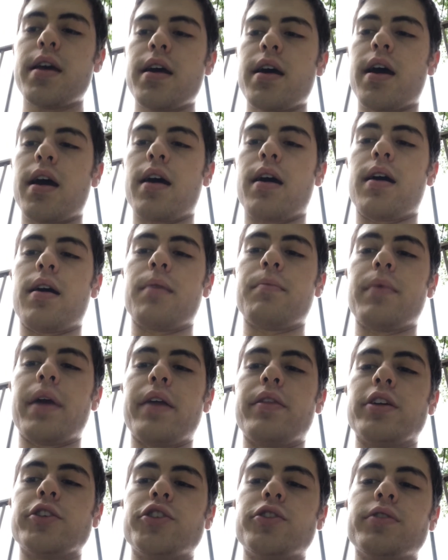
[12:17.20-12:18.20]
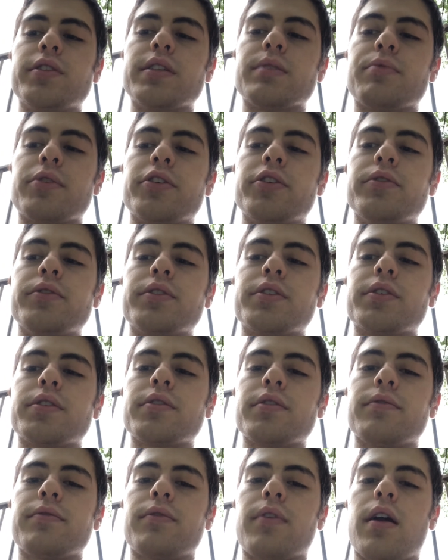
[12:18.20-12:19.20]
and the juices
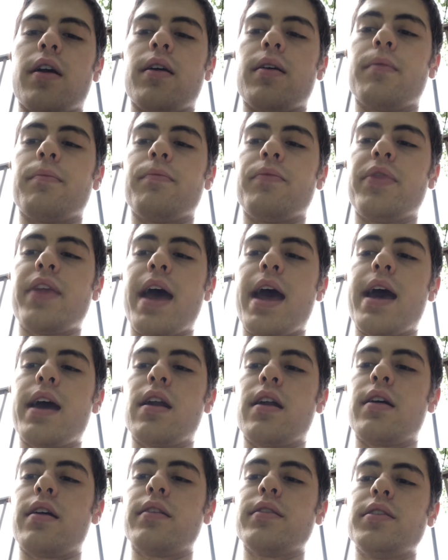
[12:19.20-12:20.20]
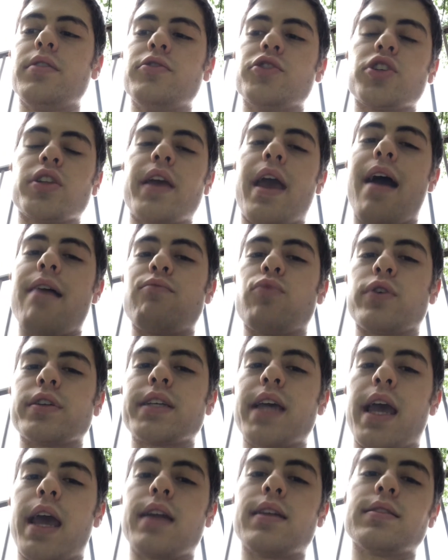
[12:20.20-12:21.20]
produced from that usually have more
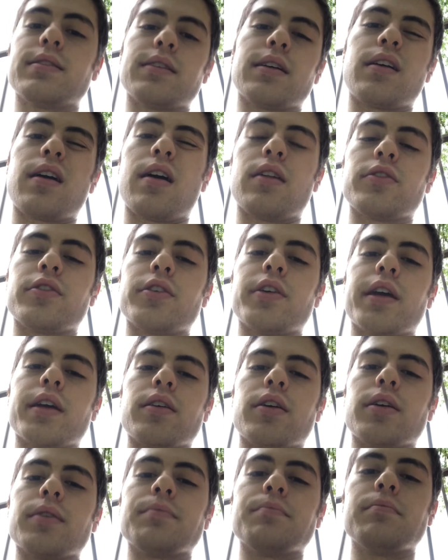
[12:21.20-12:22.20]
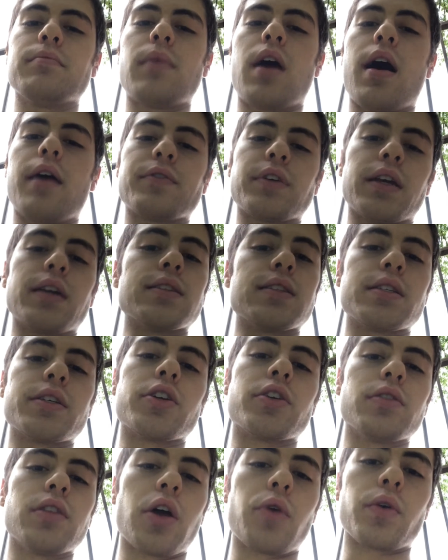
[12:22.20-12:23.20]
tannins and color and are often
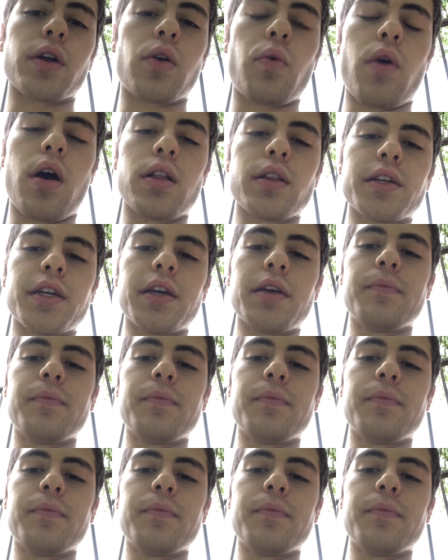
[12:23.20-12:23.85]
considered lower quality.